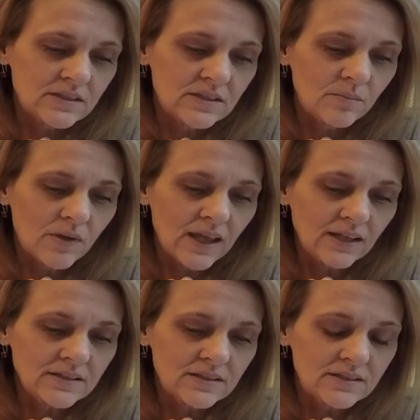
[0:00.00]
to
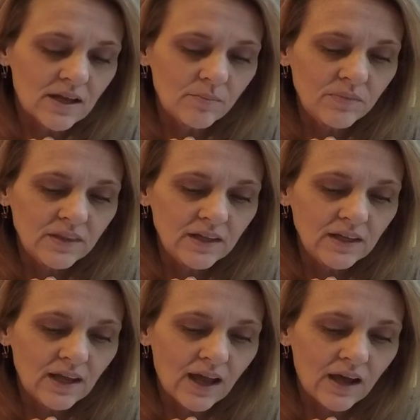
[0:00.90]
make
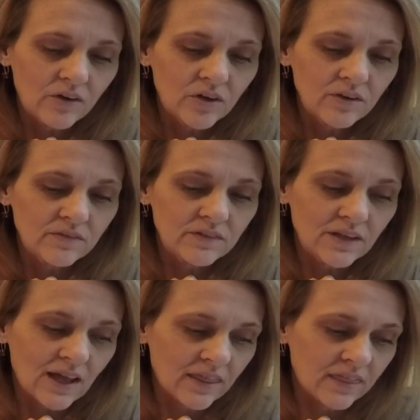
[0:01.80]
something out of
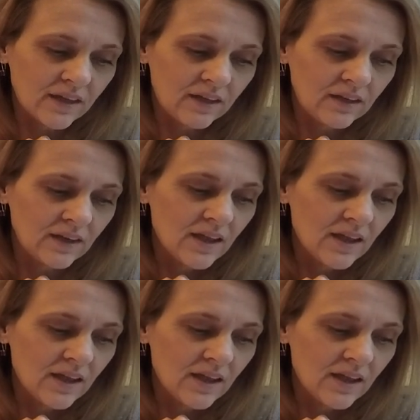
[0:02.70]
nothing.